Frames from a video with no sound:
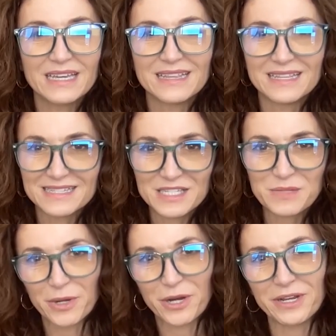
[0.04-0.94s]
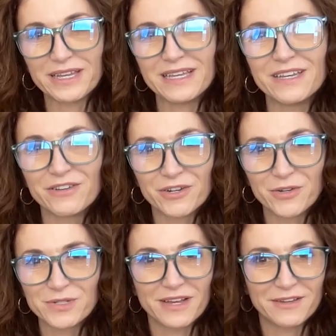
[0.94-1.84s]
This is Marketing
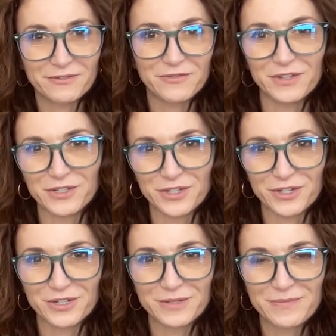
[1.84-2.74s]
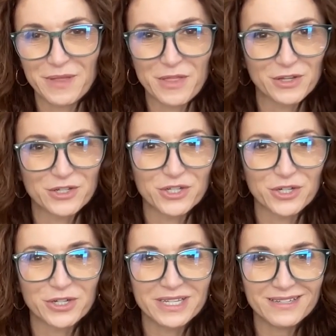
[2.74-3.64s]
Heroes Unfiltered, the
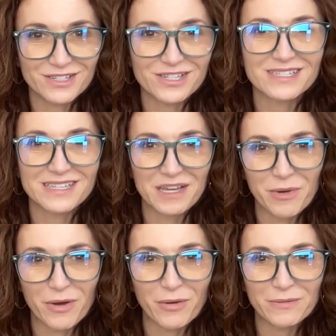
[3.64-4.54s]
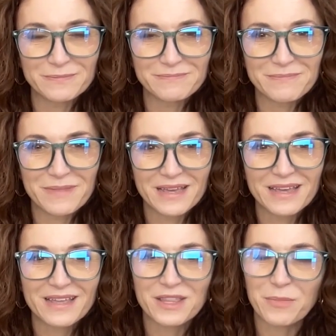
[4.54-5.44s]
journey to CMO,
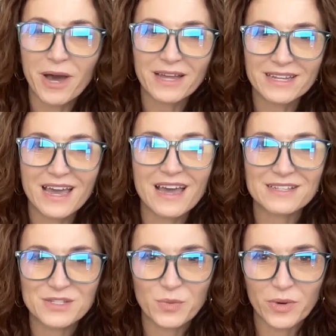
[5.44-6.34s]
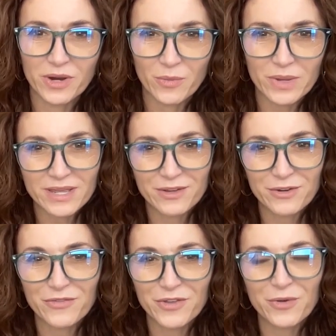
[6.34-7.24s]
the podcast where we
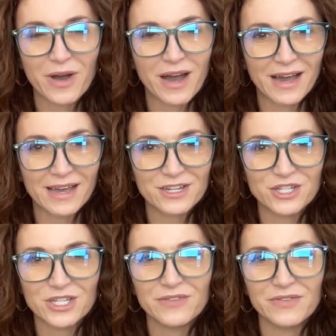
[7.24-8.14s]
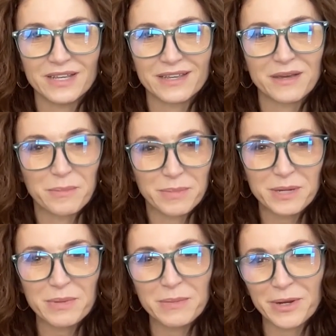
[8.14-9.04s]
interview high-achieving
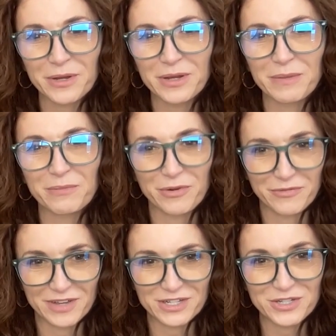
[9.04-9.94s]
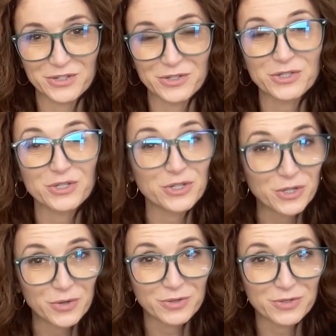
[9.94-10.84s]
B2B marketing professionals to
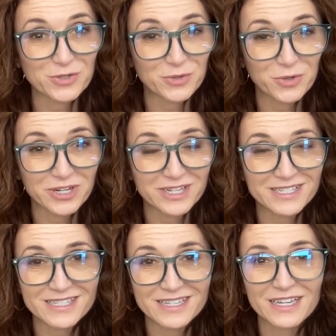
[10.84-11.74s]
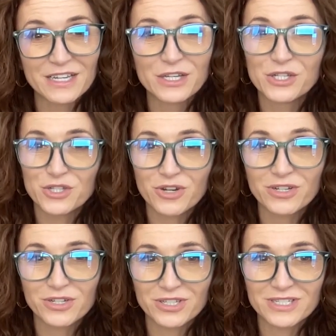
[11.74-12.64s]
know their stories,
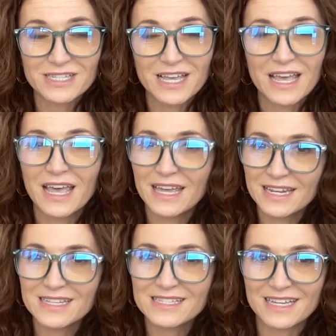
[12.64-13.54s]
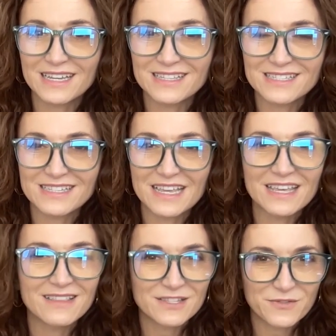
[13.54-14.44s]
struggles, and insights
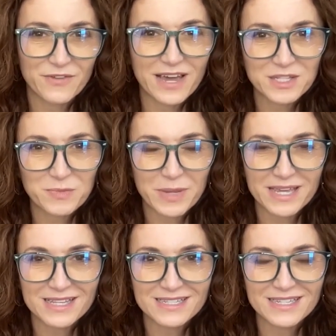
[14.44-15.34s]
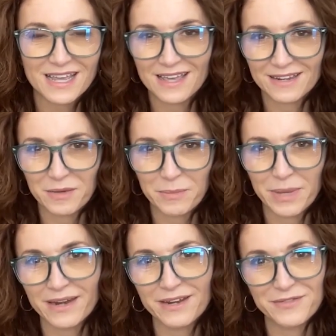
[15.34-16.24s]
in this fast-paced and
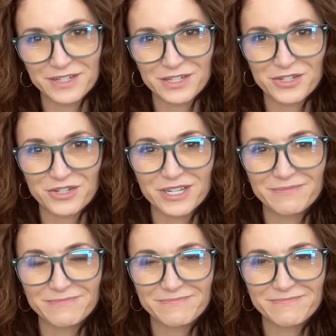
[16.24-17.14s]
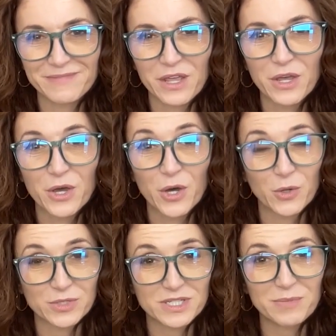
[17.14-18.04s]
competitive industry.
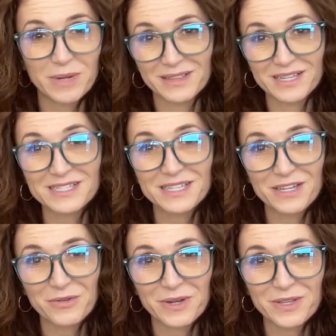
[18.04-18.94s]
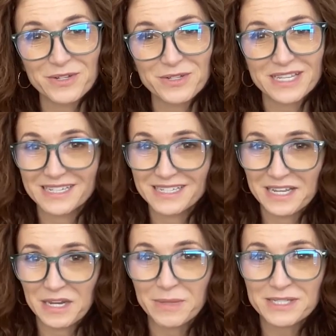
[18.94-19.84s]
Hosted by Leslie Carruthers and
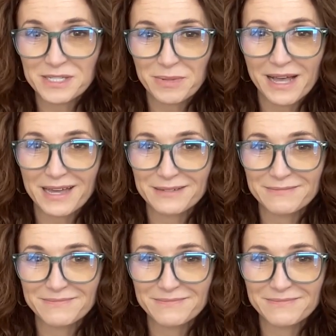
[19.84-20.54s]
Danny Muscaplat.